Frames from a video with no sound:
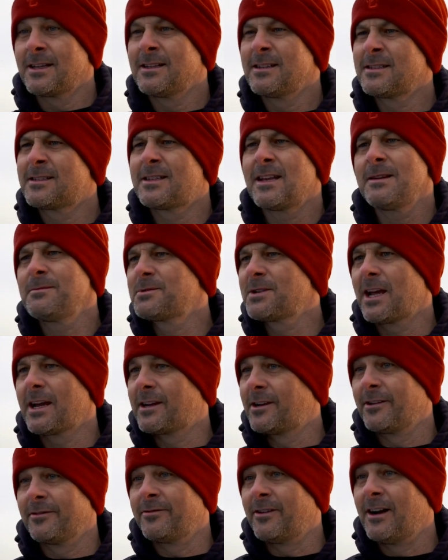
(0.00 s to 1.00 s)
seems
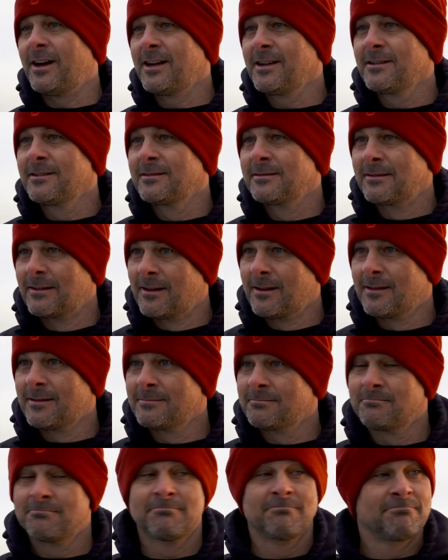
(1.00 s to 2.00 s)
like you're fine.
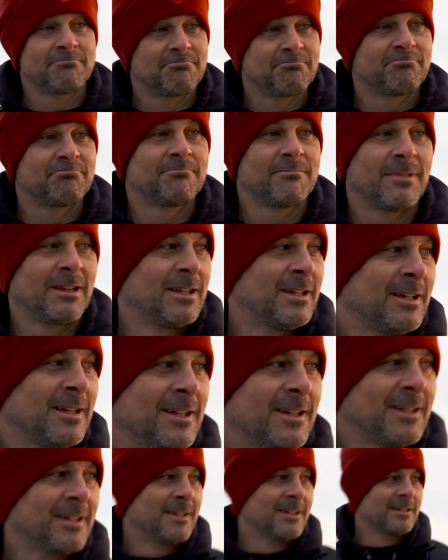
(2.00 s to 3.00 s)
Everything
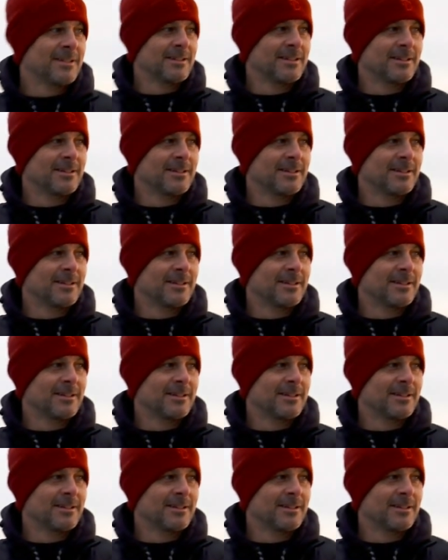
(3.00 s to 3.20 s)
looks good.